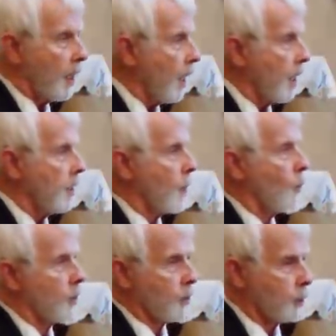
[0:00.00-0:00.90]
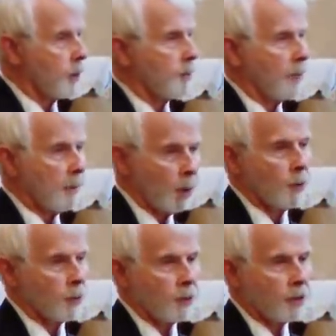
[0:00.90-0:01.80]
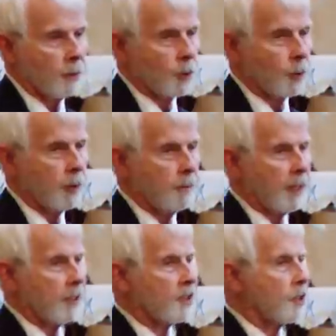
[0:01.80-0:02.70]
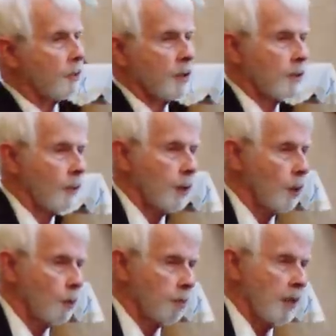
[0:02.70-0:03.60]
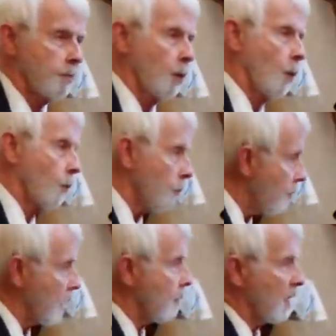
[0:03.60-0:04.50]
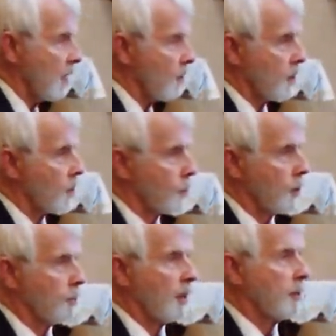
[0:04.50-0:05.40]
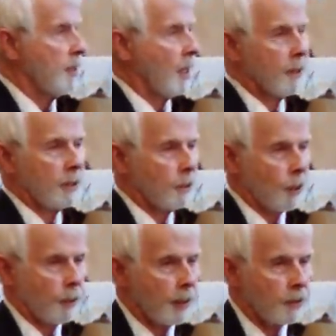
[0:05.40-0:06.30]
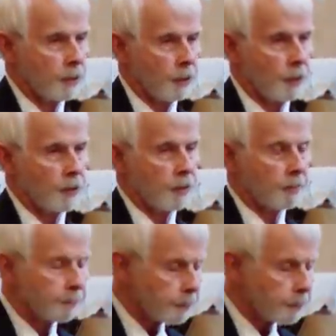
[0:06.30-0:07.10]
And it wasn't written by Moses. It was written by a series of unknown people over many, many centuries, maybe 900 or 1,000 years.